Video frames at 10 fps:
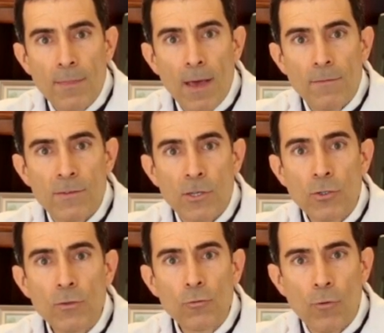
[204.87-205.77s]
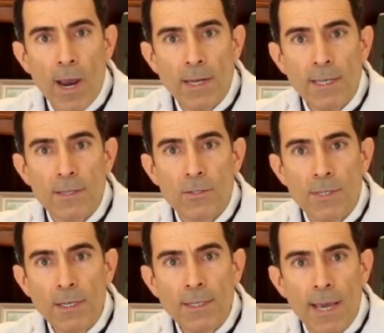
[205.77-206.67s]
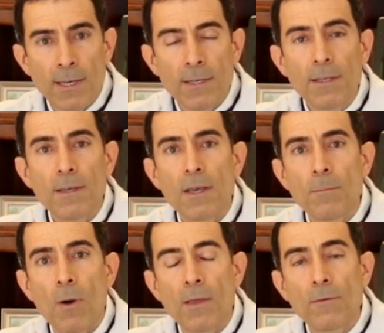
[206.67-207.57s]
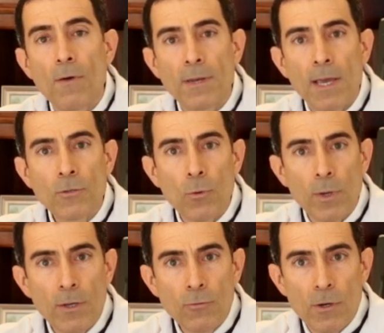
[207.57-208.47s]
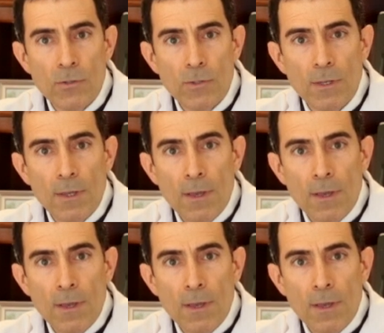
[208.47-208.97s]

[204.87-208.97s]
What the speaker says: that physician training is dictated by the financial interests